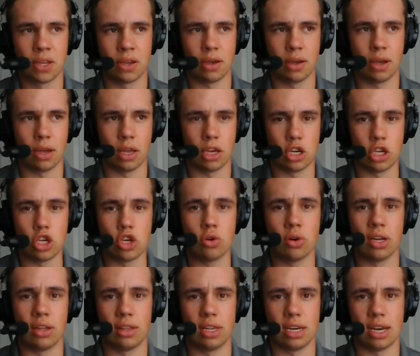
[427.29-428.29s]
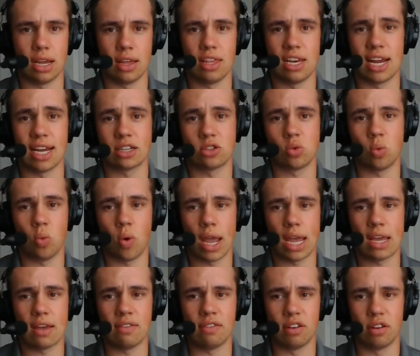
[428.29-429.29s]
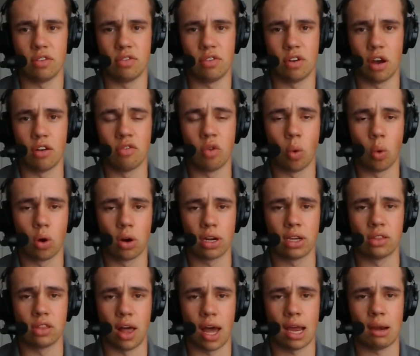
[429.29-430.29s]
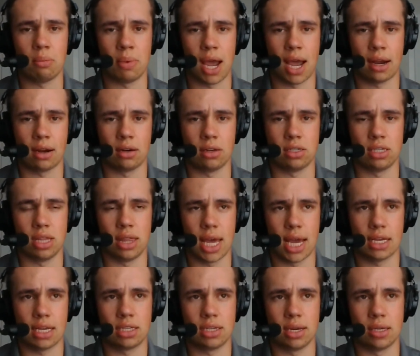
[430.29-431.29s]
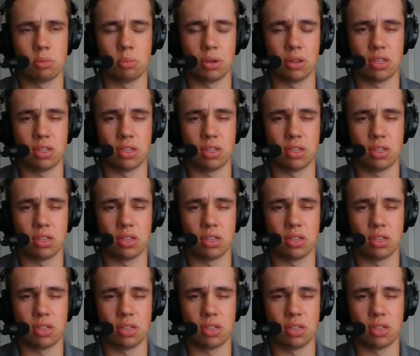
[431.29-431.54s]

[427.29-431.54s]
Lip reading: unit, the next wave of Oregon linebackers in that sense.